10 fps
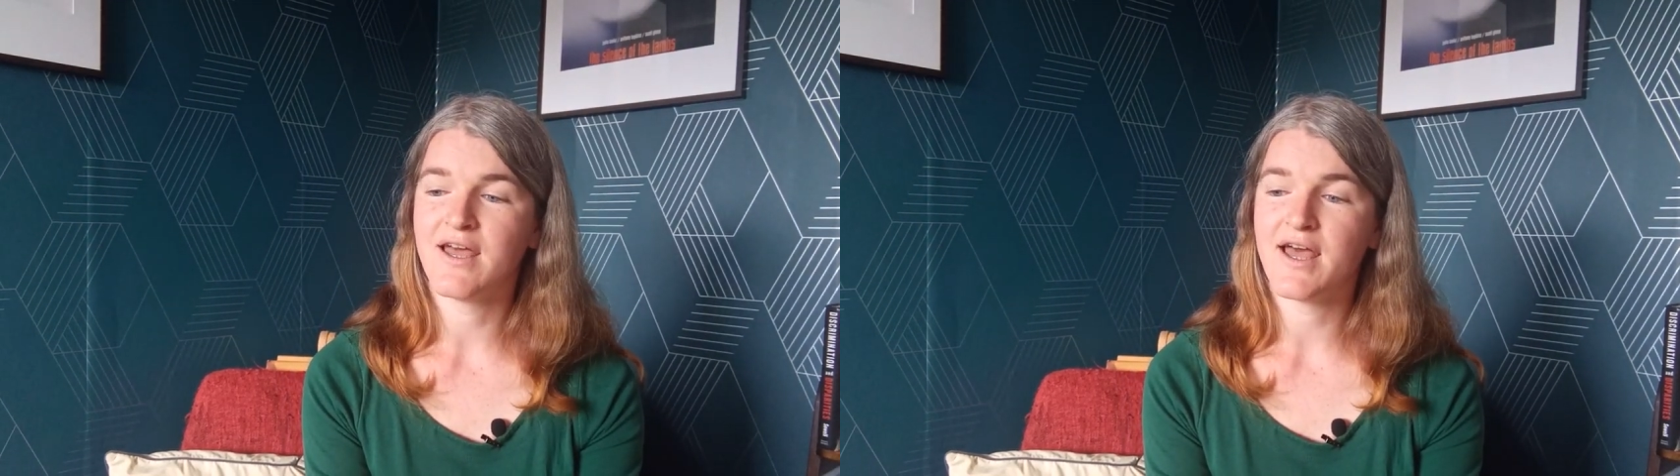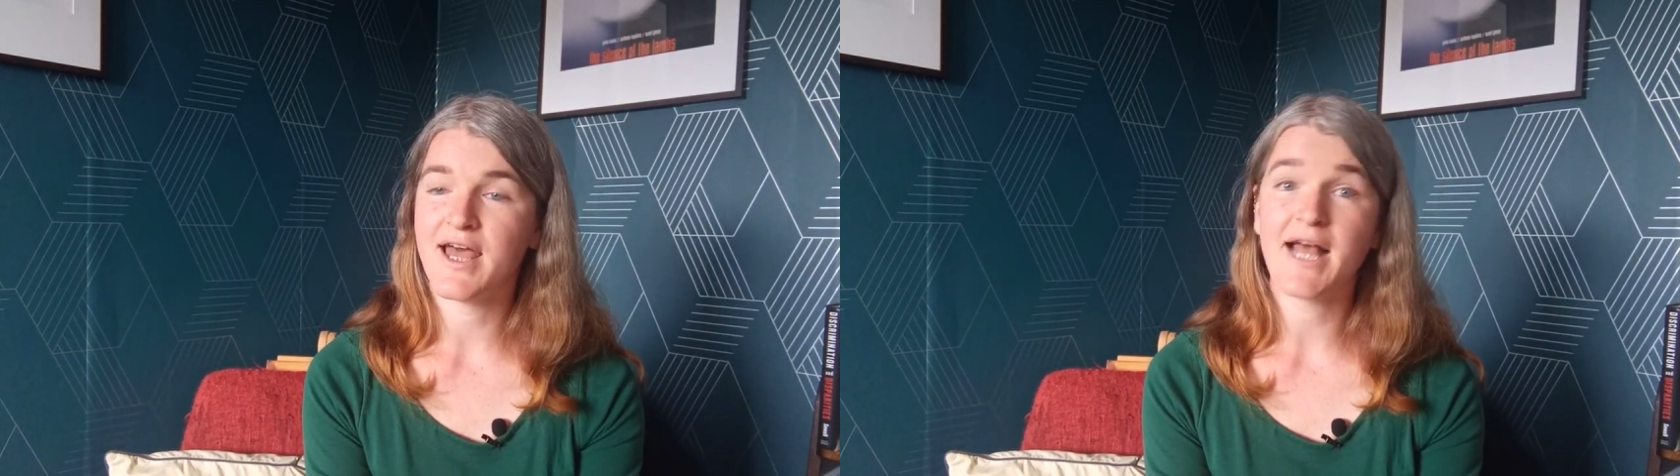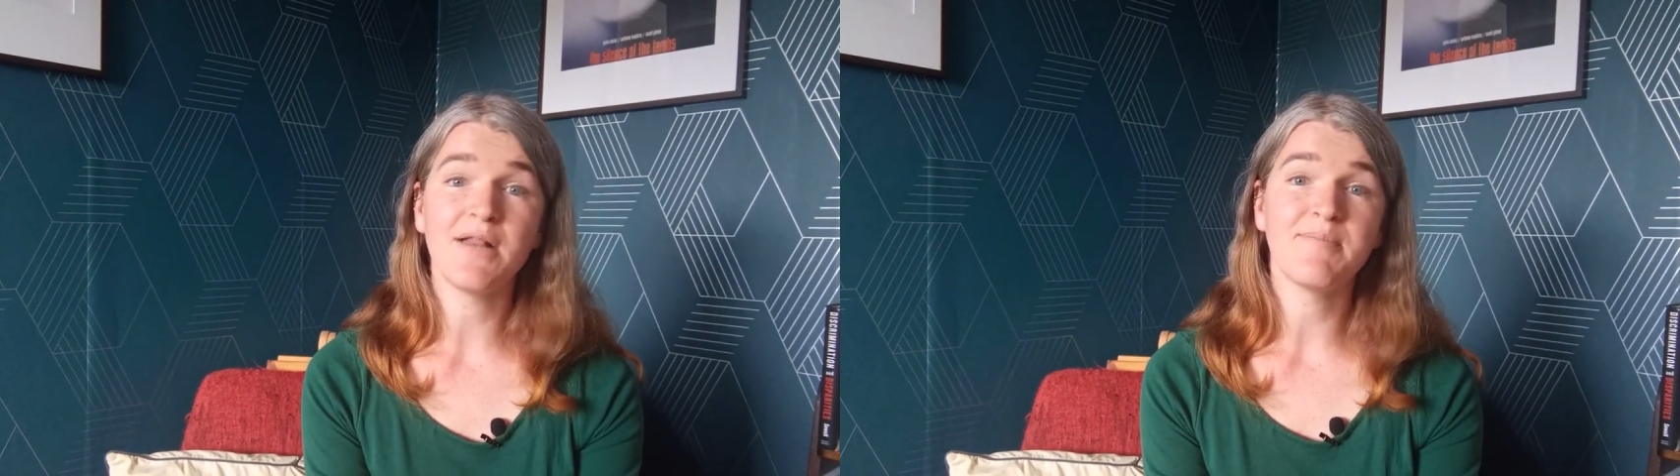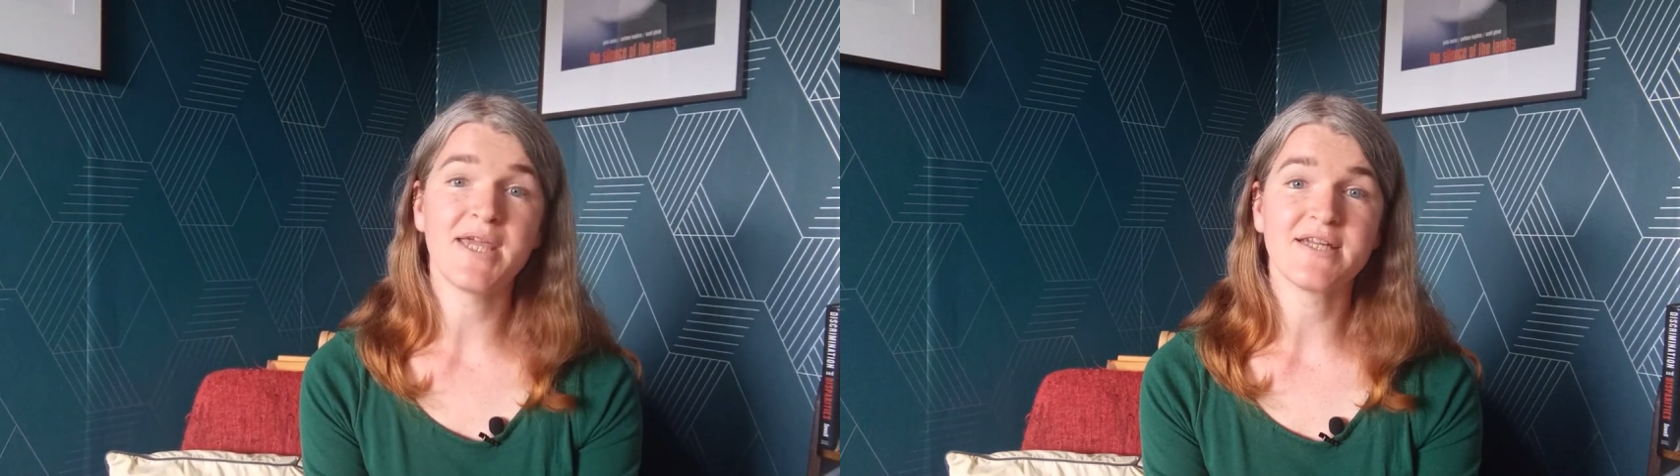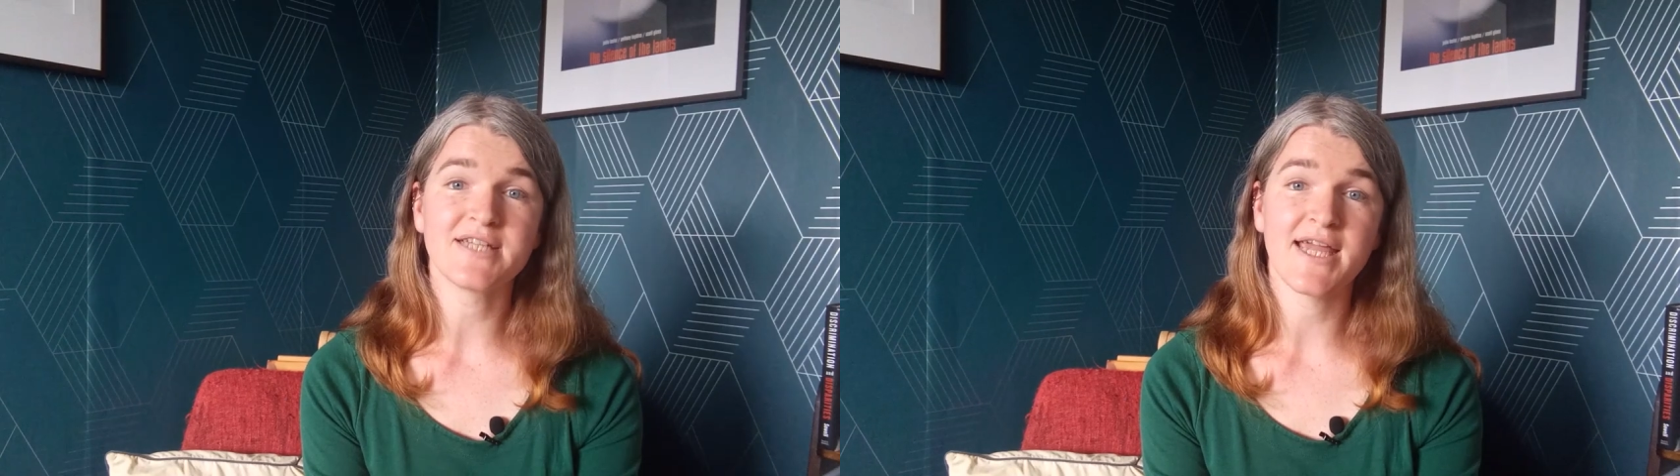uh,
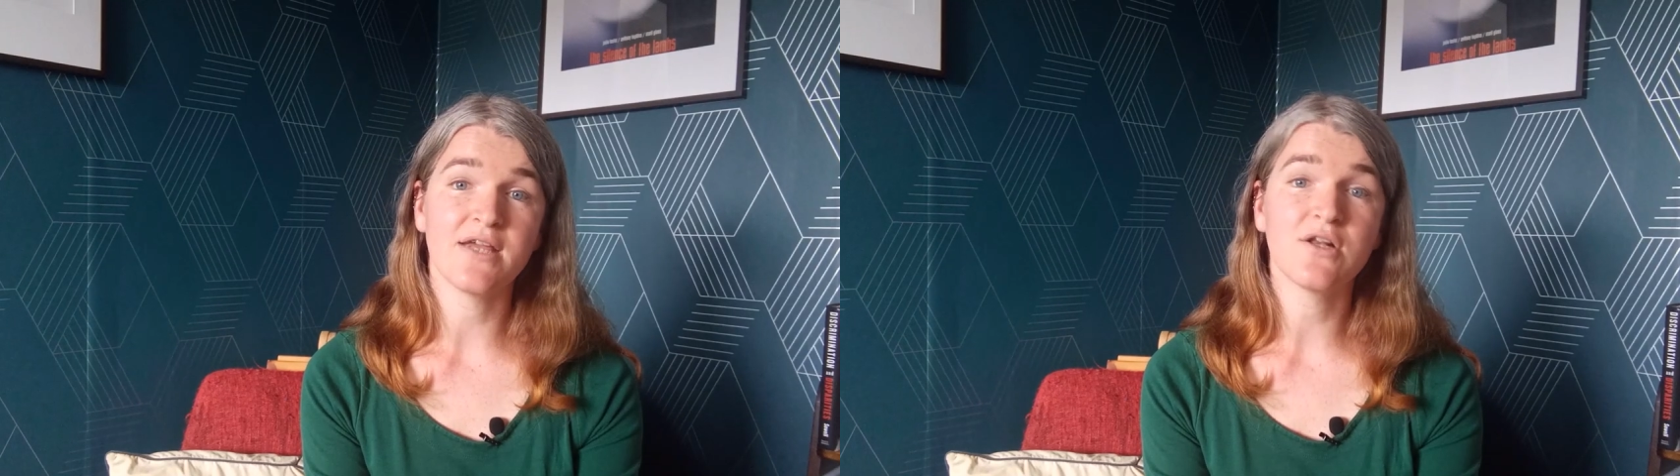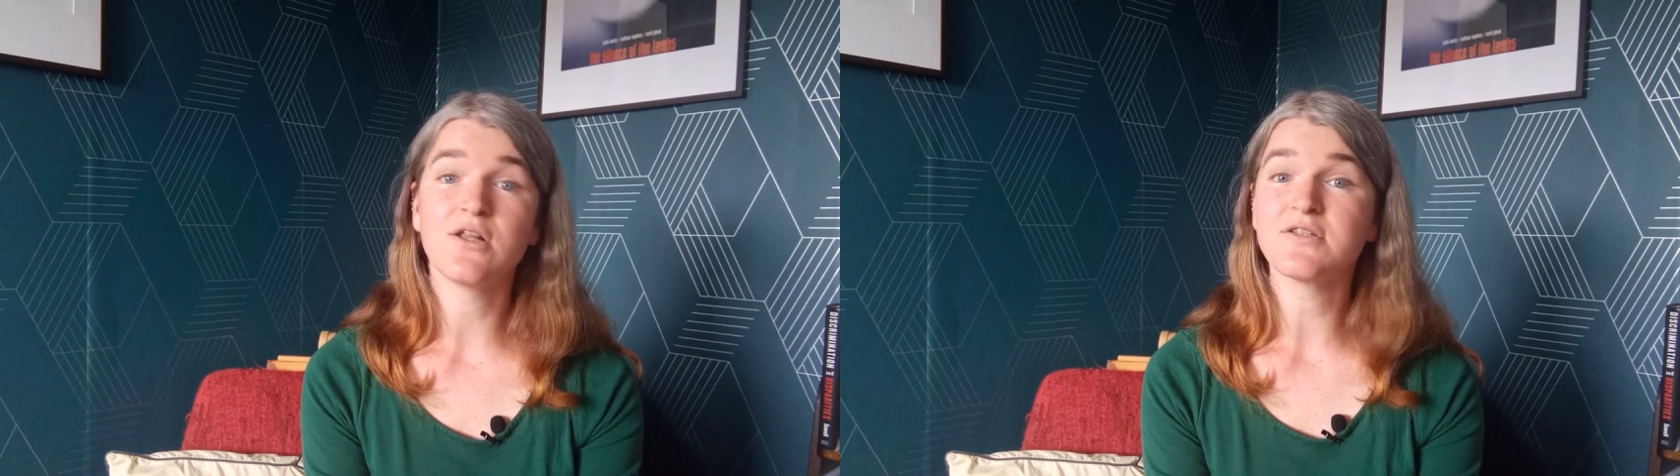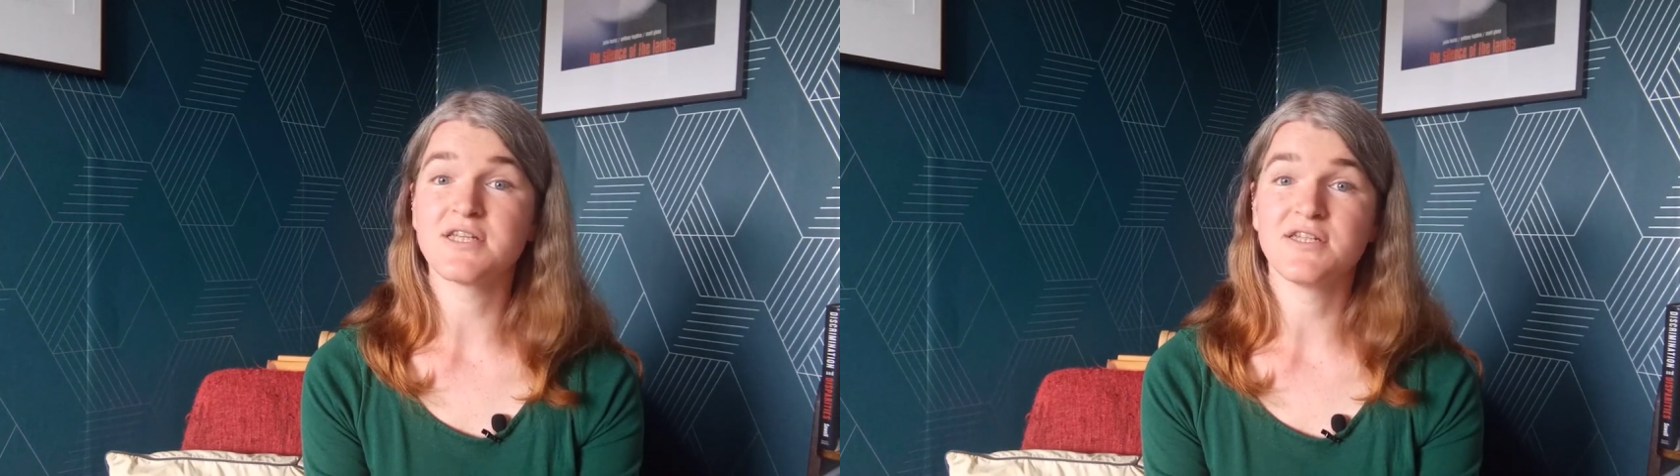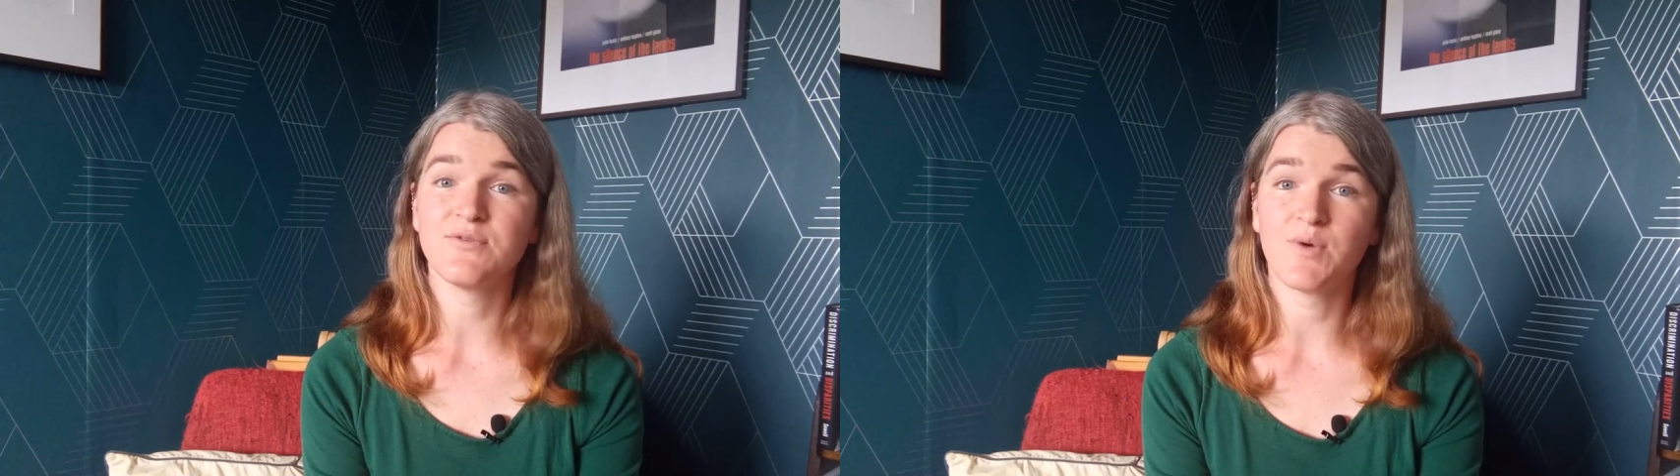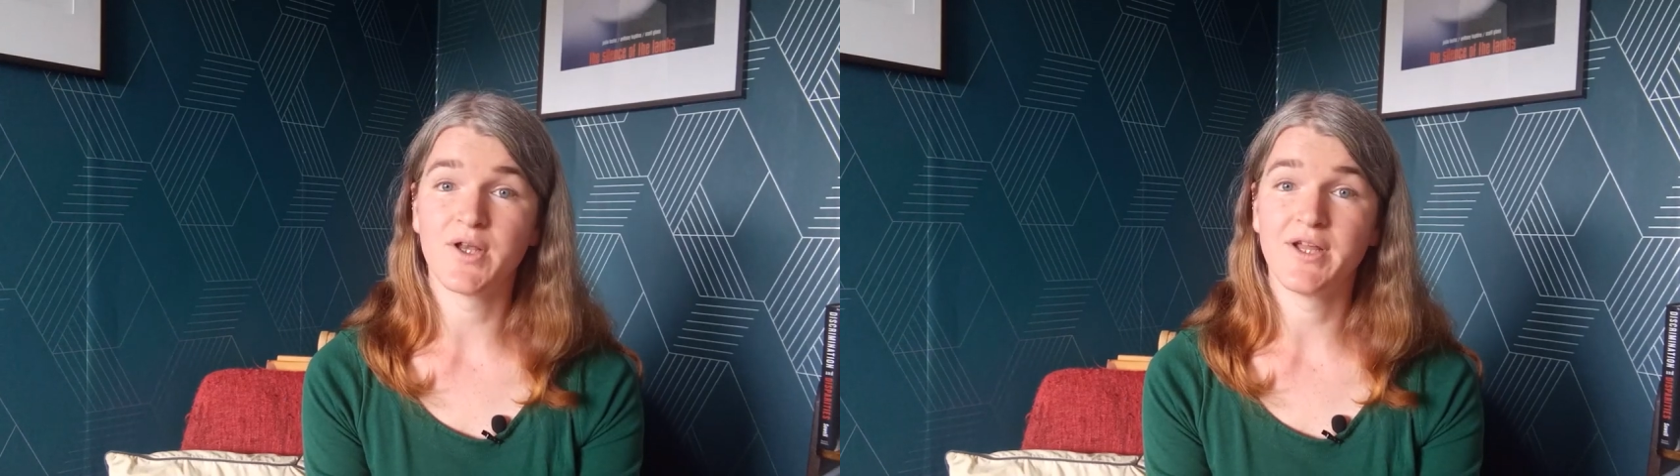albeit a
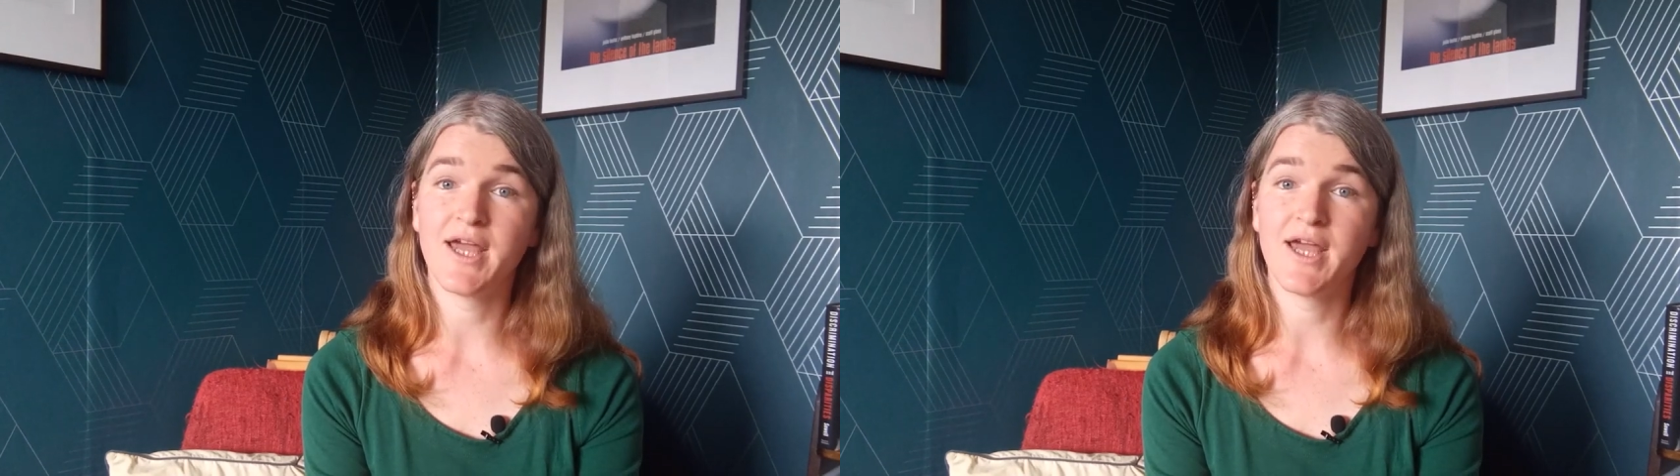closeted one,